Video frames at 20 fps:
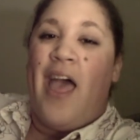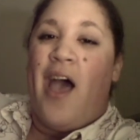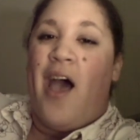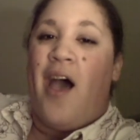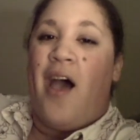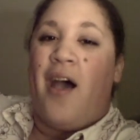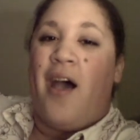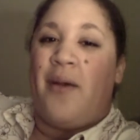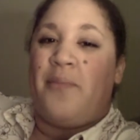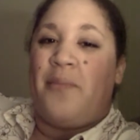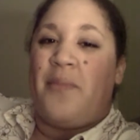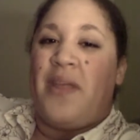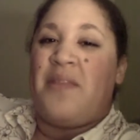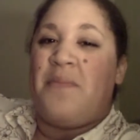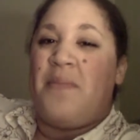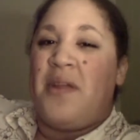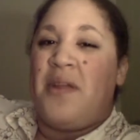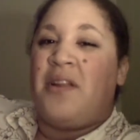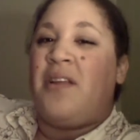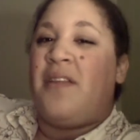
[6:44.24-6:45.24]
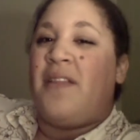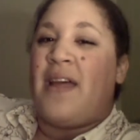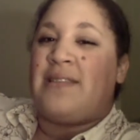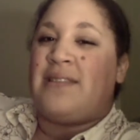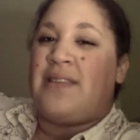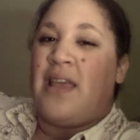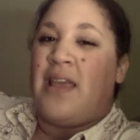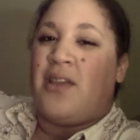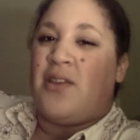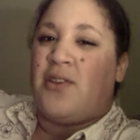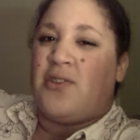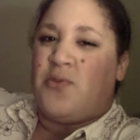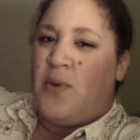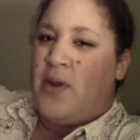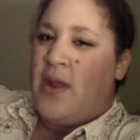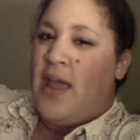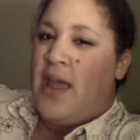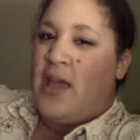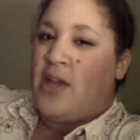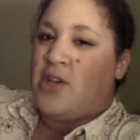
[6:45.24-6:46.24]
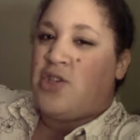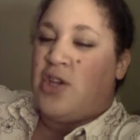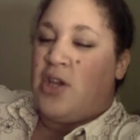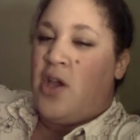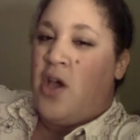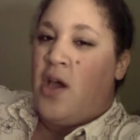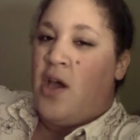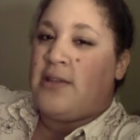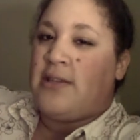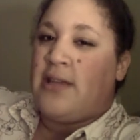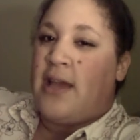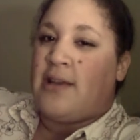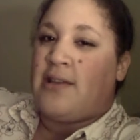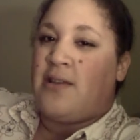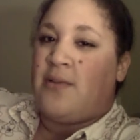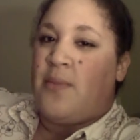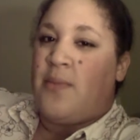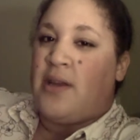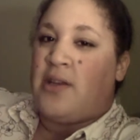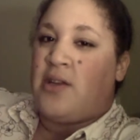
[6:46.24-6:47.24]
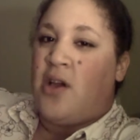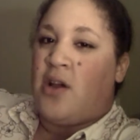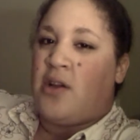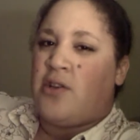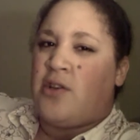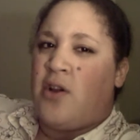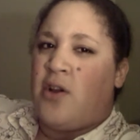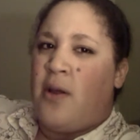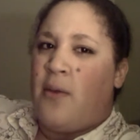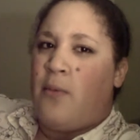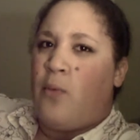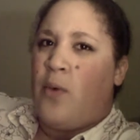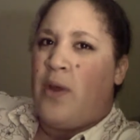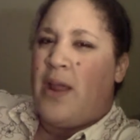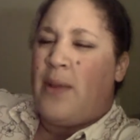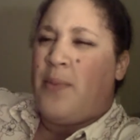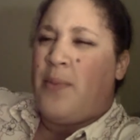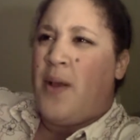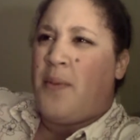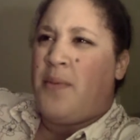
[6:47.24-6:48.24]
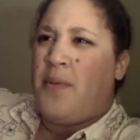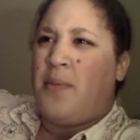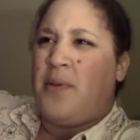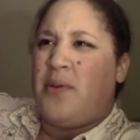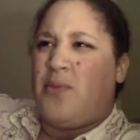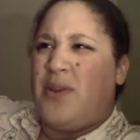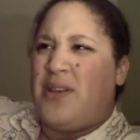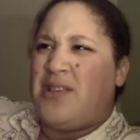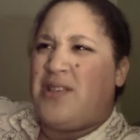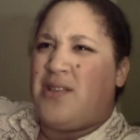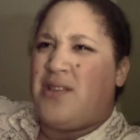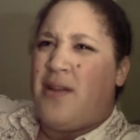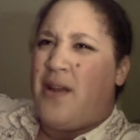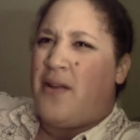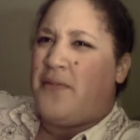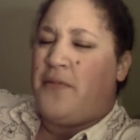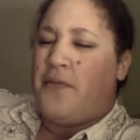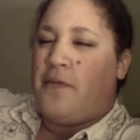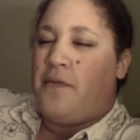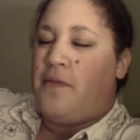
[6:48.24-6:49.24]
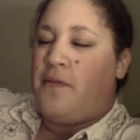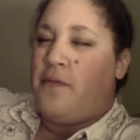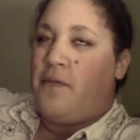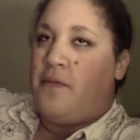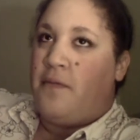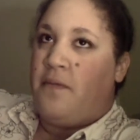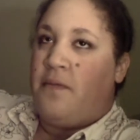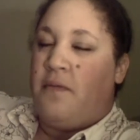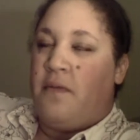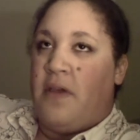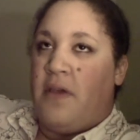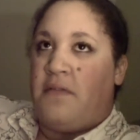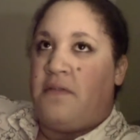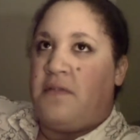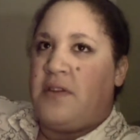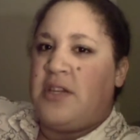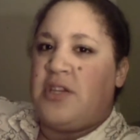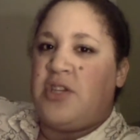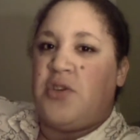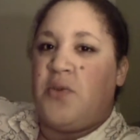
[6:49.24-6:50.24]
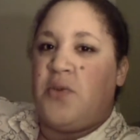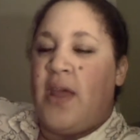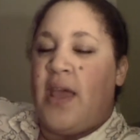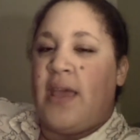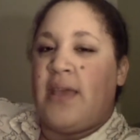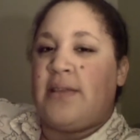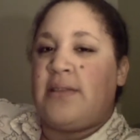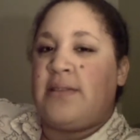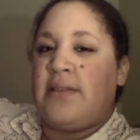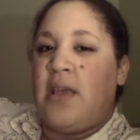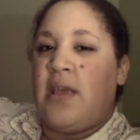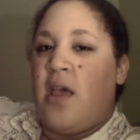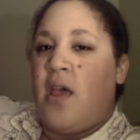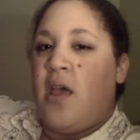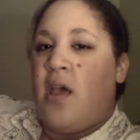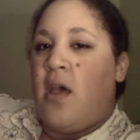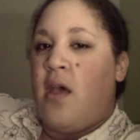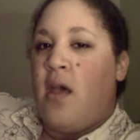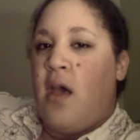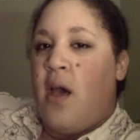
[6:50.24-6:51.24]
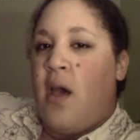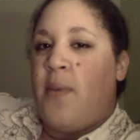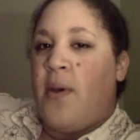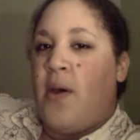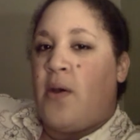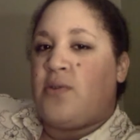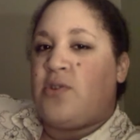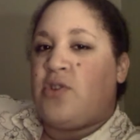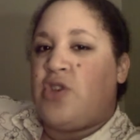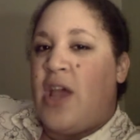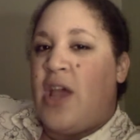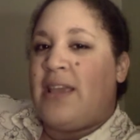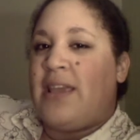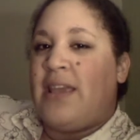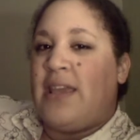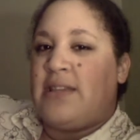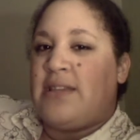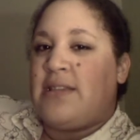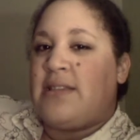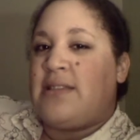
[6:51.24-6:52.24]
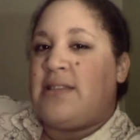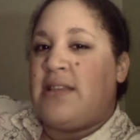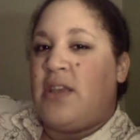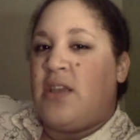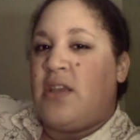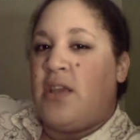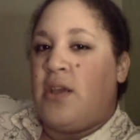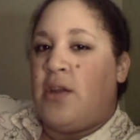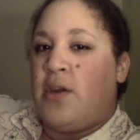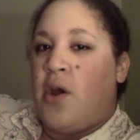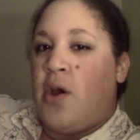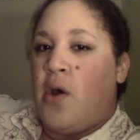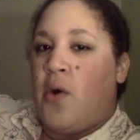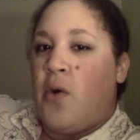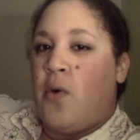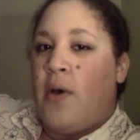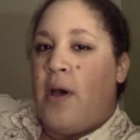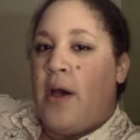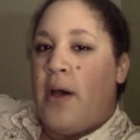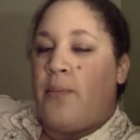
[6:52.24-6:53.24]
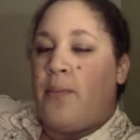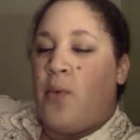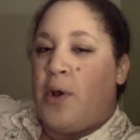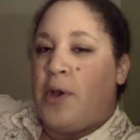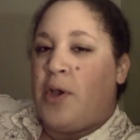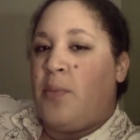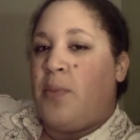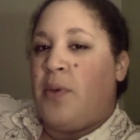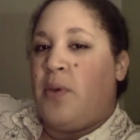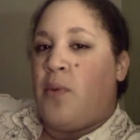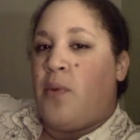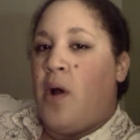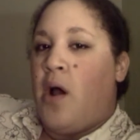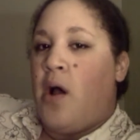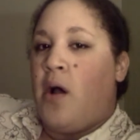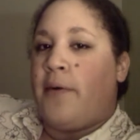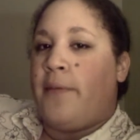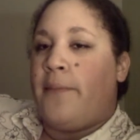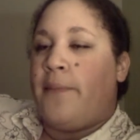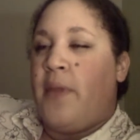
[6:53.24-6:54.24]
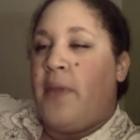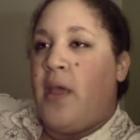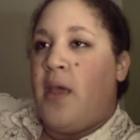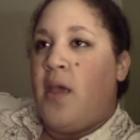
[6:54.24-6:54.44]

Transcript: In the middle of that cycle is when I actually contacted my doctor, when I probably reached around 52 days, about checking to see, what could be wrong.